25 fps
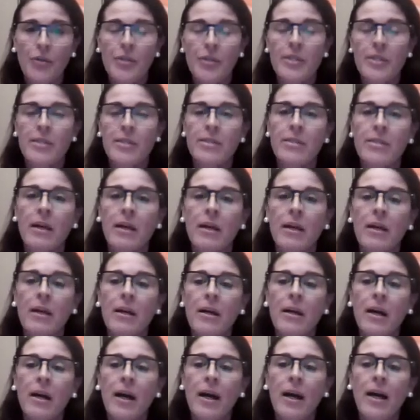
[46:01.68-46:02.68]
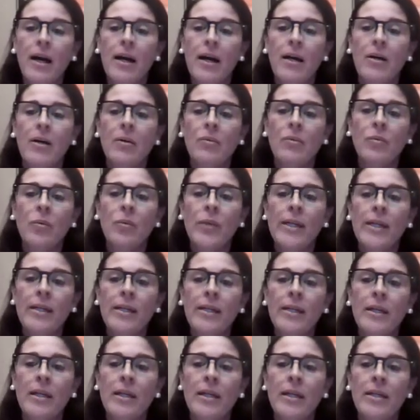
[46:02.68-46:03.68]
and learns.
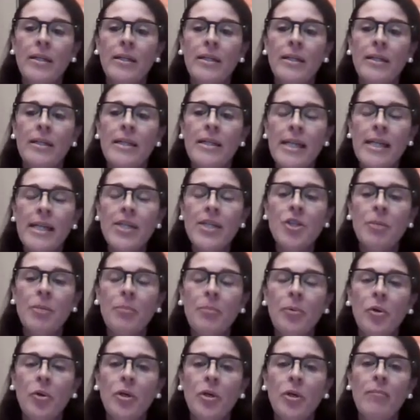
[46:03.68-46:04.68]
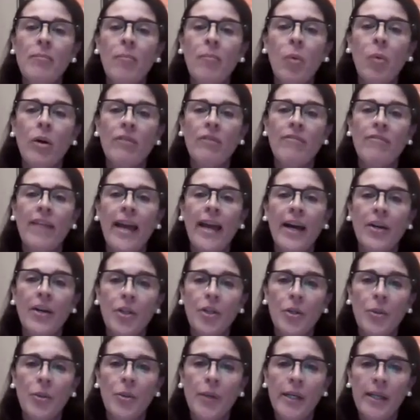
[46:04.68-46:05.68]
We need to put more
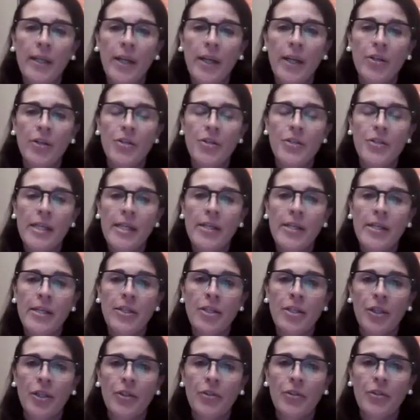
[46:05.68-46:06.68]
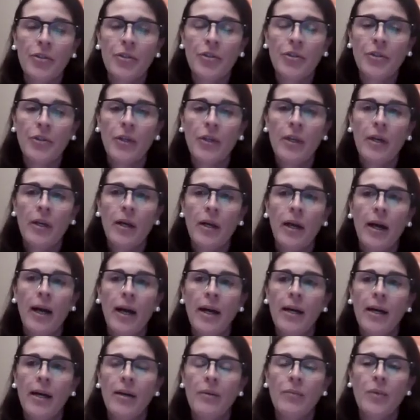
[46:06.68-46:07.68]
value in our seniors.
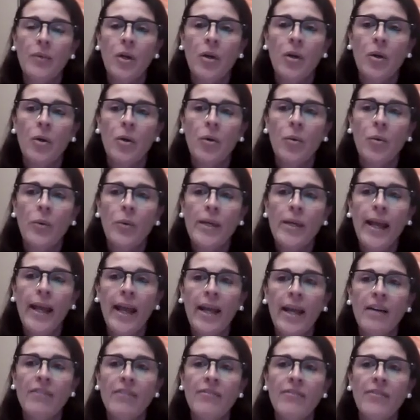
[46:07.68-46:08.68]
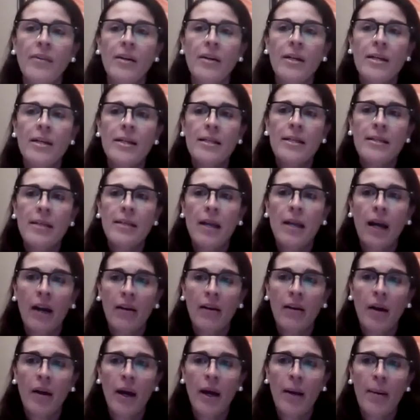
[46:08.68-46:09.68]
We have
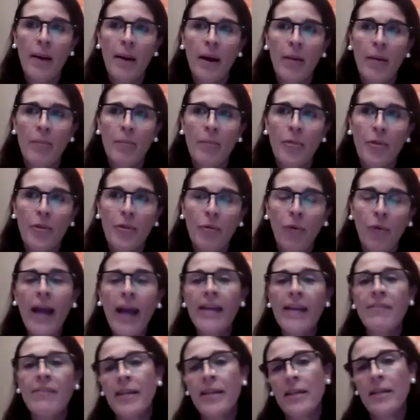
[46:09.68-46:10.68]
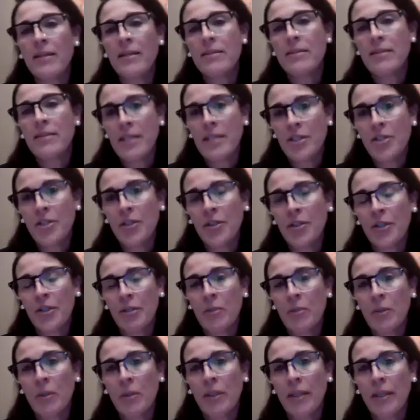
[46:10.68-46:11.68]
a thriving senior
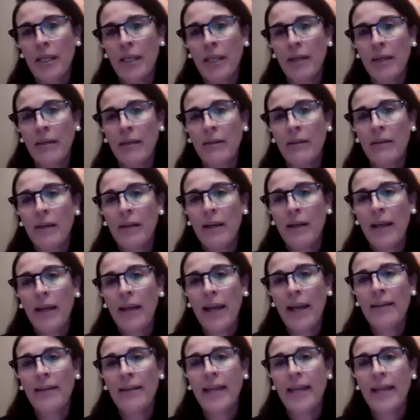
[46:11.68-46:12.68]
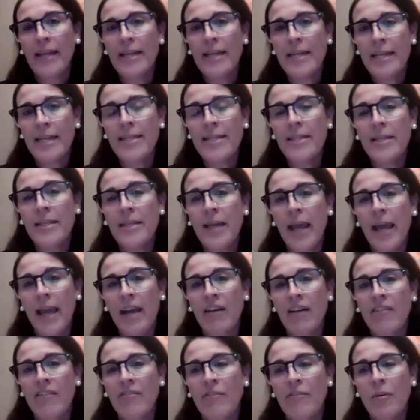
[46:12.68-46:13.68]
community, and they need to
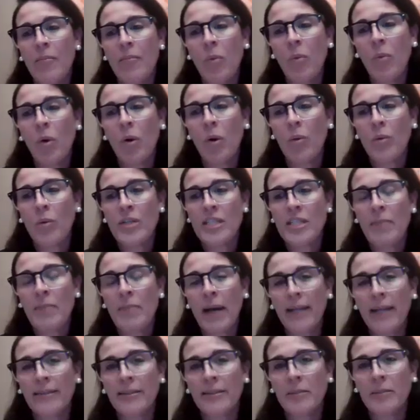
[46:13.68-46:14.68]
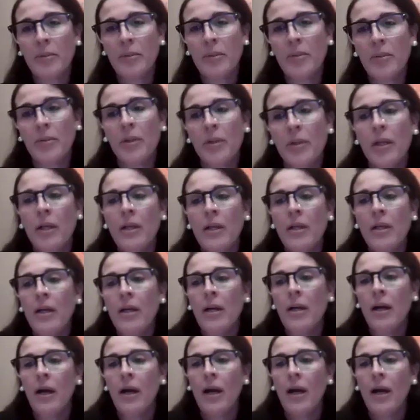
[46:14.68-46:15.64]
have more responsible